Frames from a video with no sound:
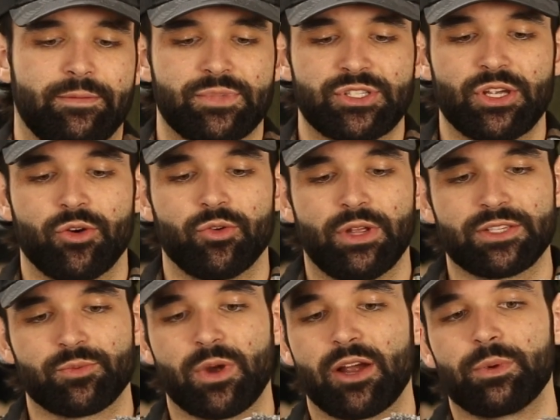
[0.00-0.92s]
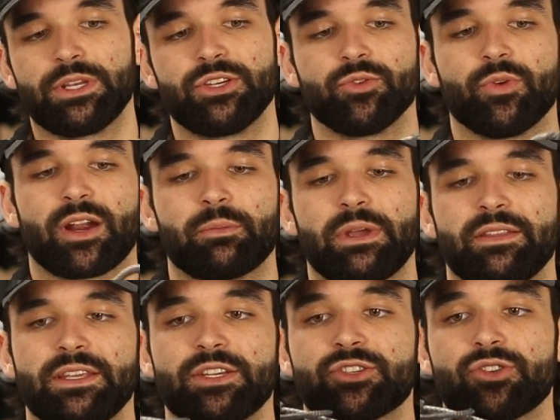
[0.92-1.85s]
So that's why we do
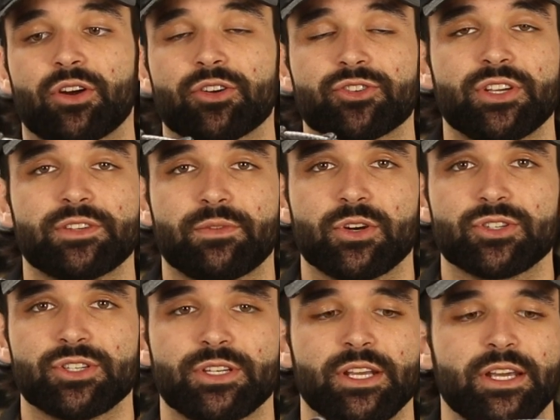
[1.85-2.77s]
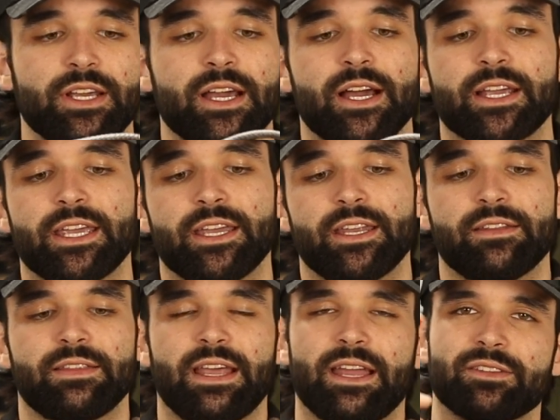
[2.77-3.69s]
recommend the trucker's hitch version.
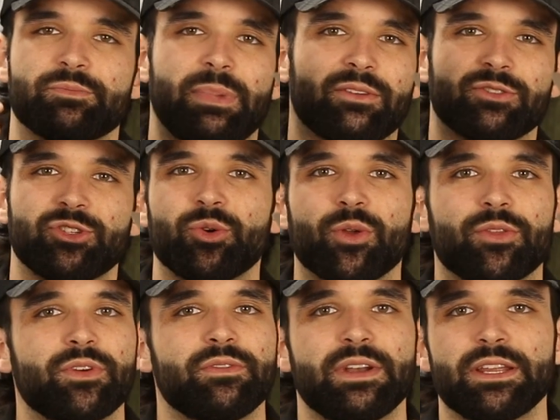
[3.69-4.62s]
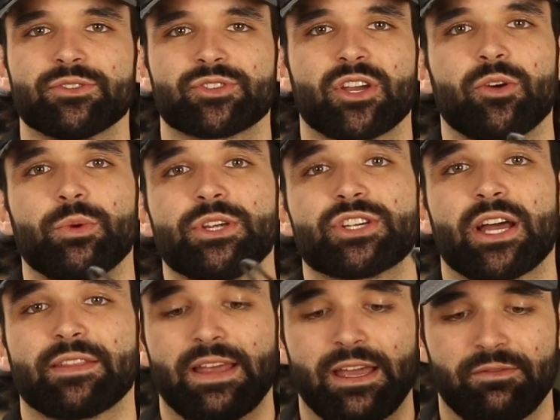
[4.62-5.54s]
Again, that is about 2 or 3 videos ago we
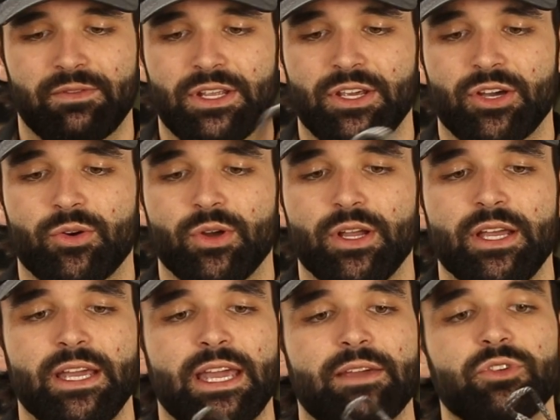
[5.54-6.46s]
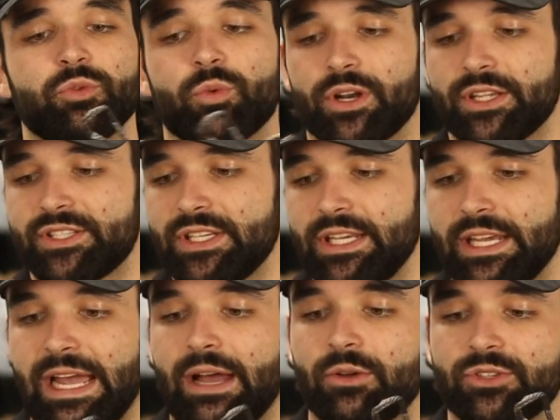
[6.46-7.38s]
shot that video. If you want to see
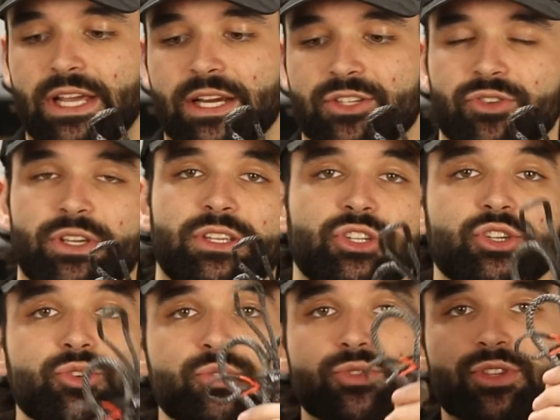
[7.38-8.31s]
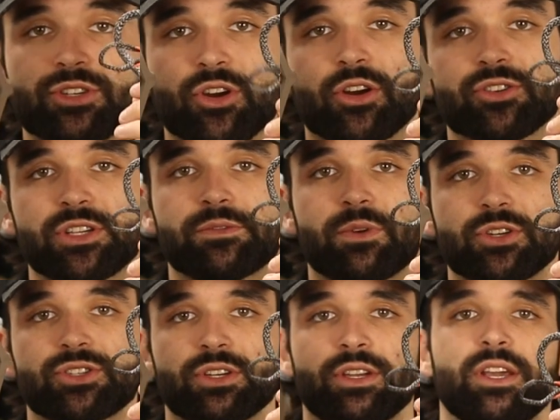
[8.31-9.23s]
how to actually use the trucker's hitch
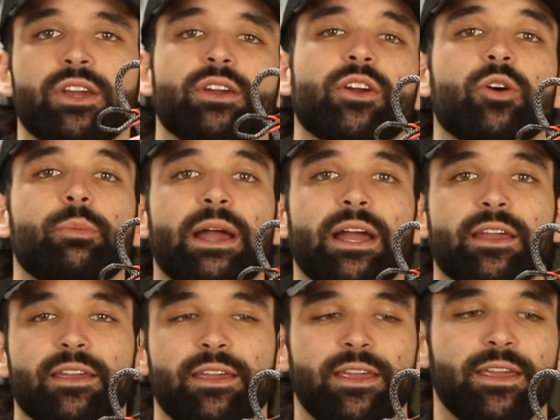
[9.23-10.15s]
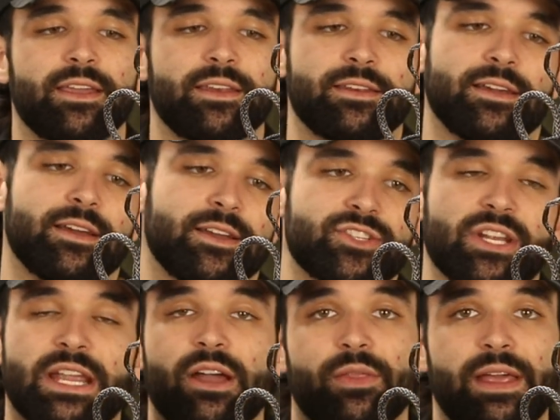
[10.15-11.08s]
version, go back and
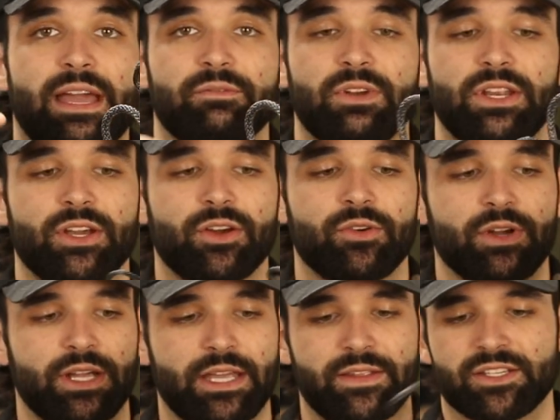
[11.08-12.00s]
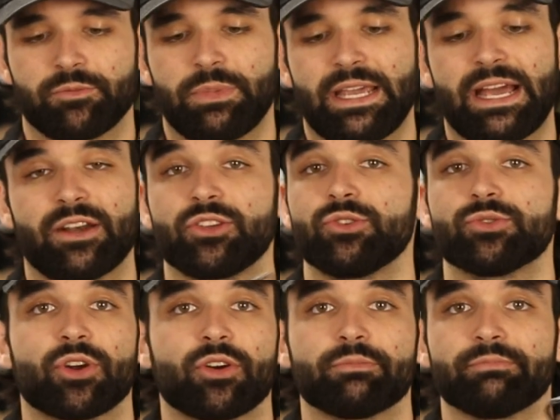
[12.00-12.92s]
check out that video. Again, that's going to be how to
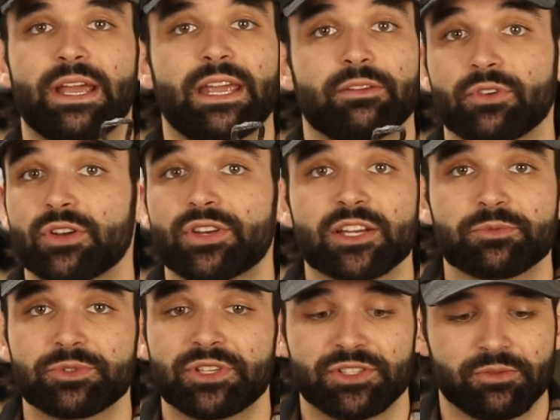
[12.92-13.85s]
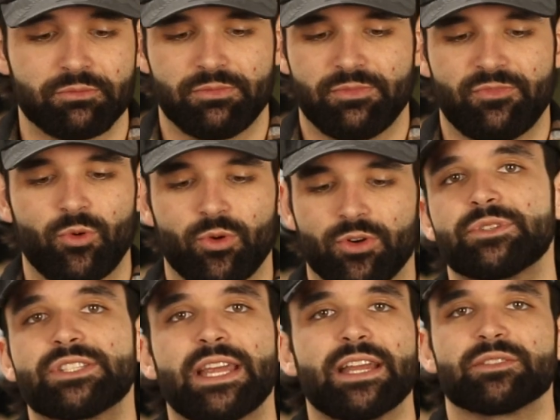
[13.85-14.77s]
use our Hang Free attachment system for
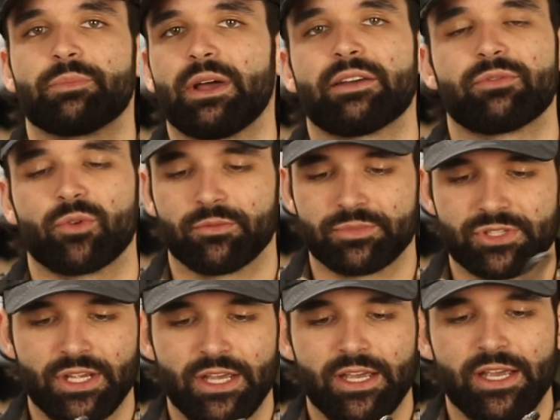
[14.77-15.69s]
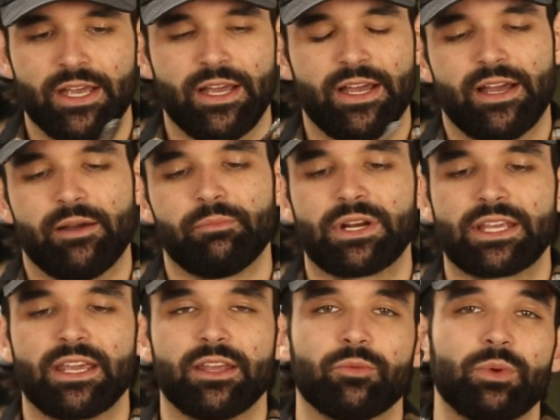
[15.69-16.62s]
stands and platforms. But
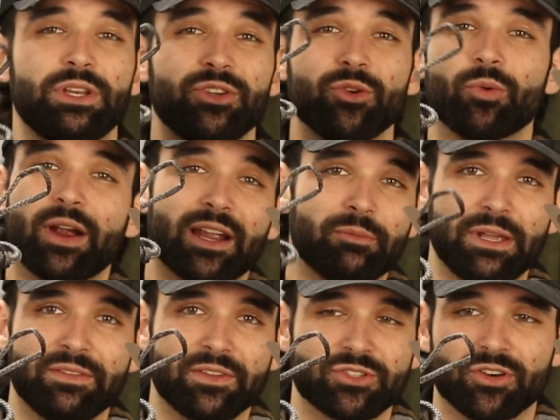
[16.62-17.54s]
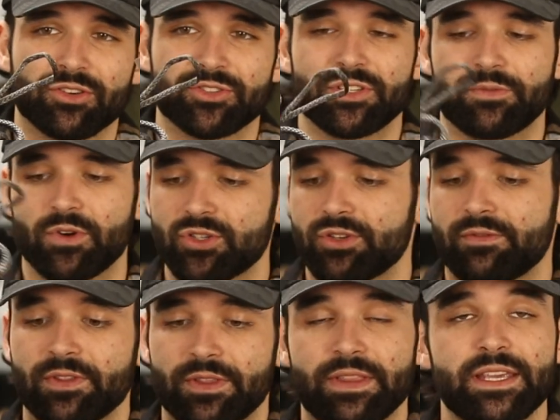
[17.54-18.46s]
again, we do recommend the trucker's hitch version
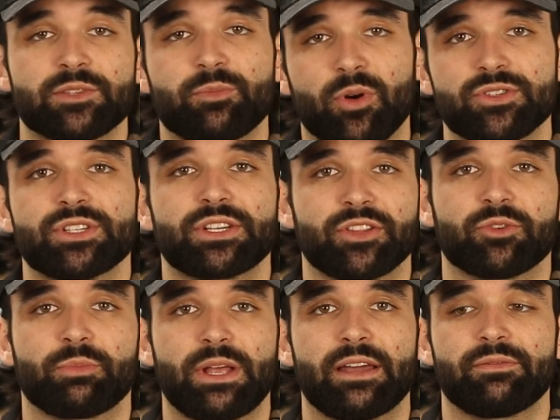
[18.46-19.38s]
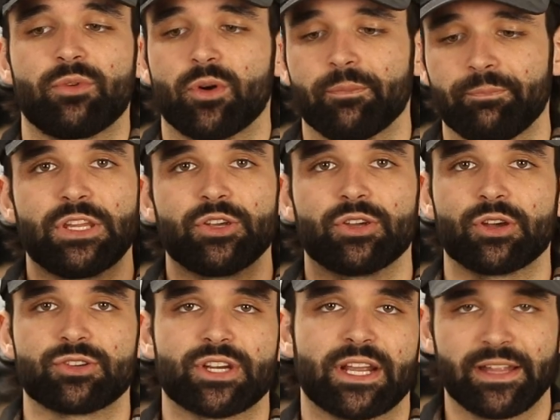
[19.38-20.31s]
for this particular platform. You can
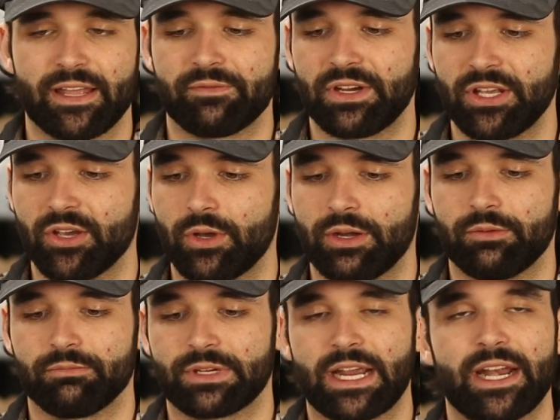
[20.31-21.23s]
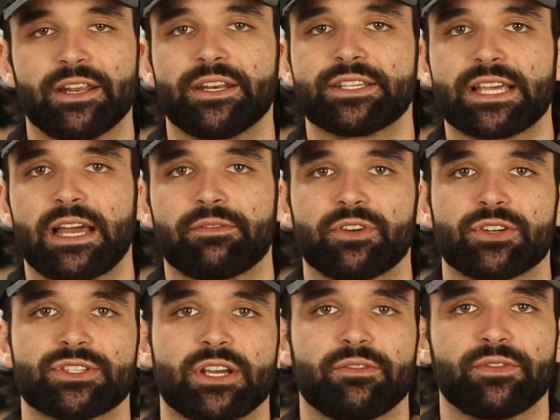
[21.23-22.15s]
go check out that video and kind of decide for
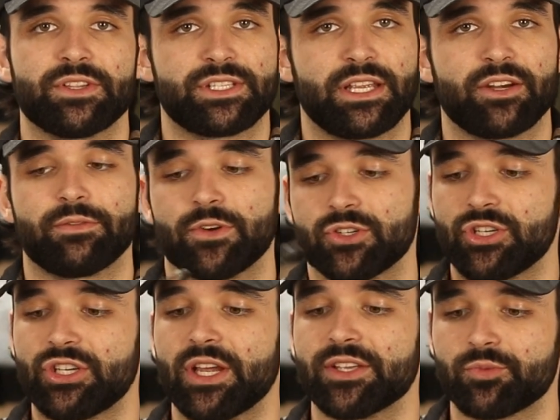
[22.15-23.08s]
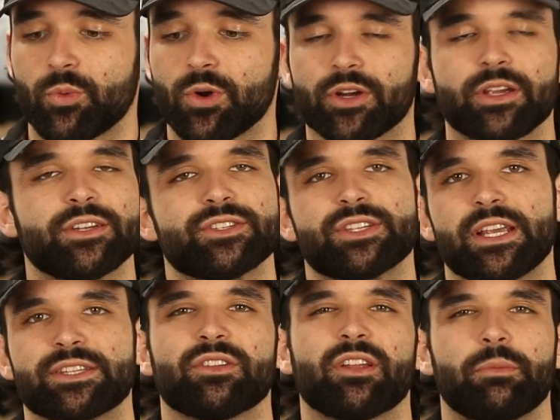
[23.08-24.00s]
yourself. The standard version does work. It just
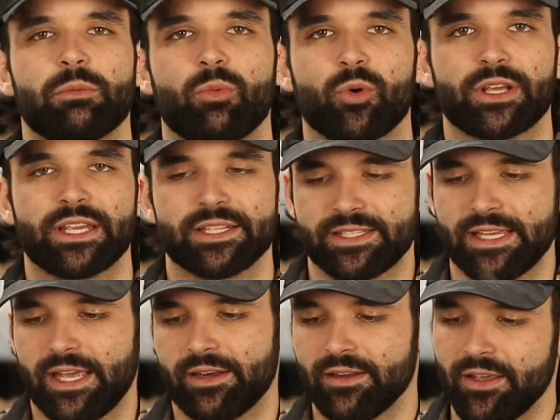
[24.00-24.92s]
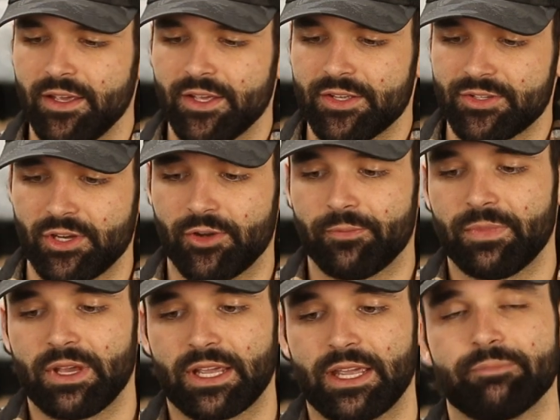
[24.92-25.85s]
takes a little bit more to get set. So
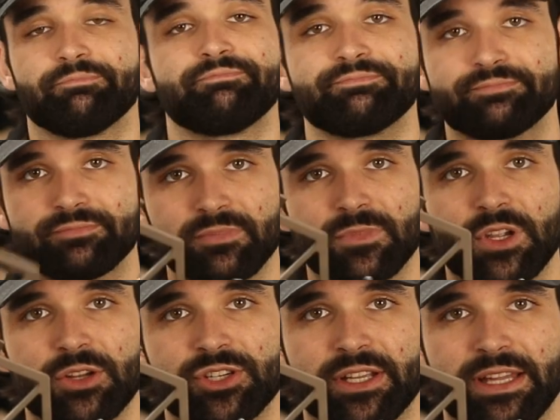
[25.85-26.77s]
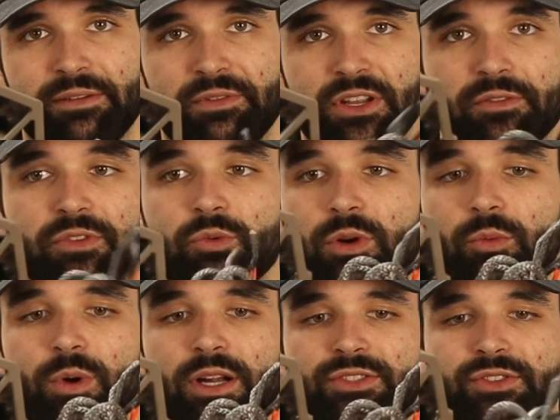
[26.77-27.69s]
again, go check out that video if you want to
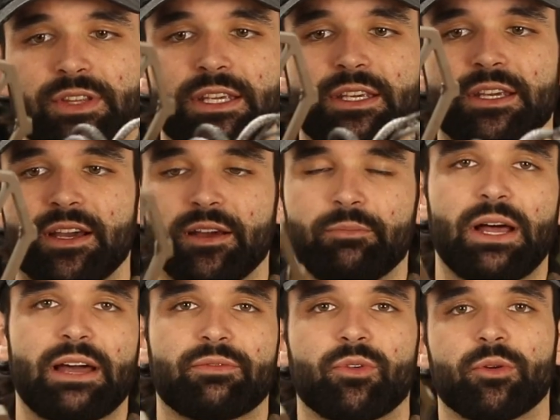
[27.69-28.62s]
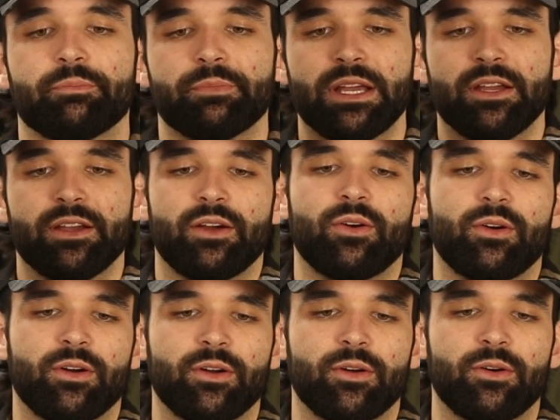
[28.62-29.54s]
watch the platform
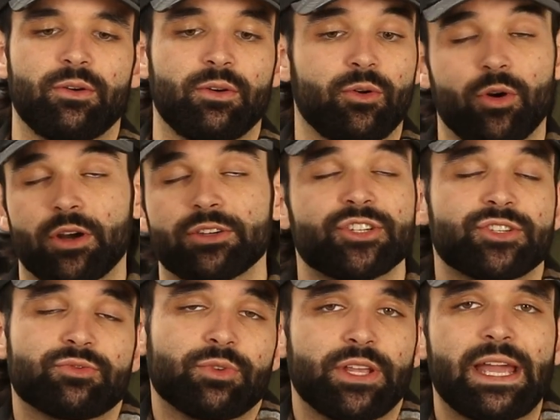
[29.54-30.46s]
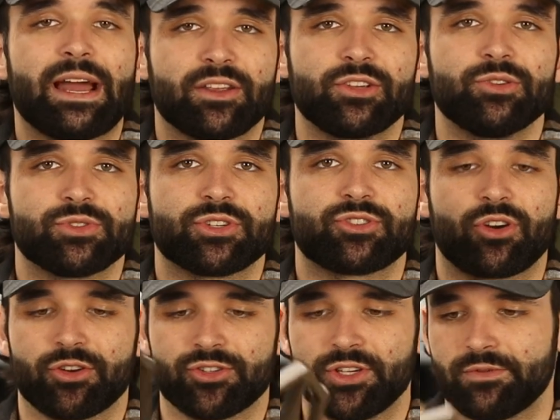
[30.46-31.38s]
or just really how to use the
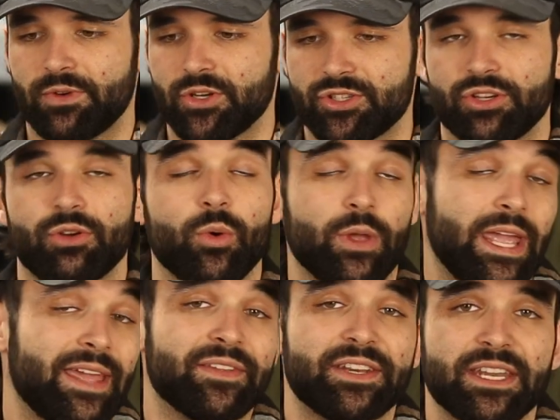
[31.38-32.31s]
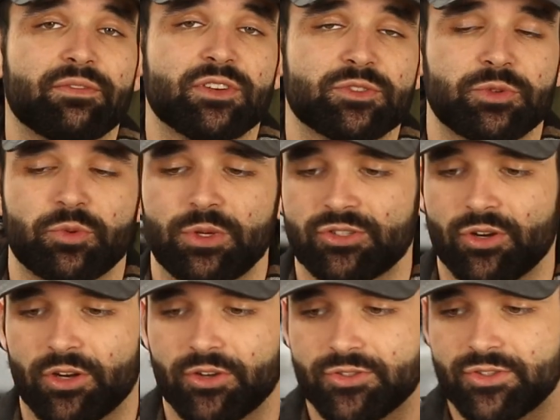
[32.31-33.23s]
trucker's hitch version and the difference between
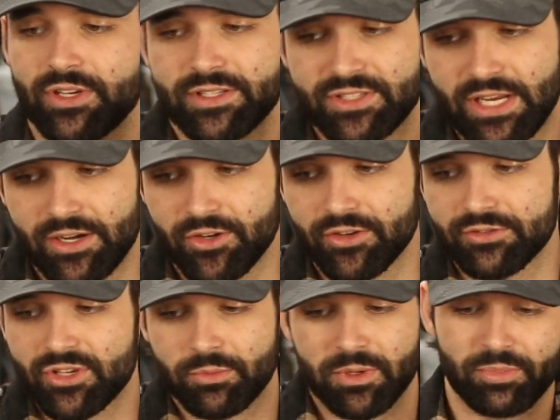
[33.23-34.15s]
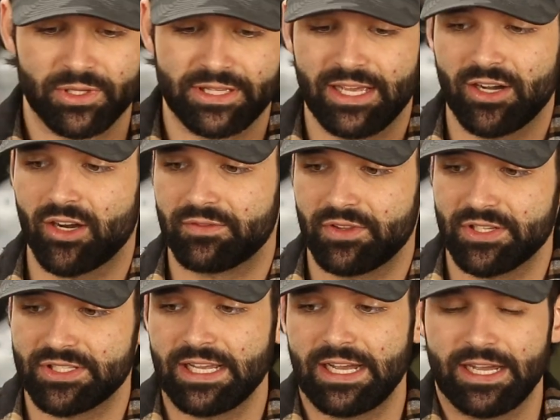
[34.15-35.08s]
truckers and standard. So I'm going to put that off to
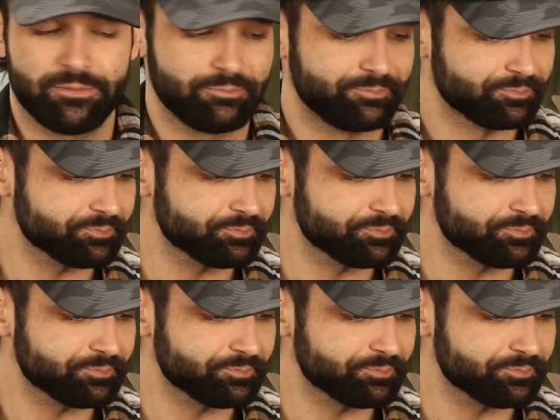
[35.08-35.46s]
the side.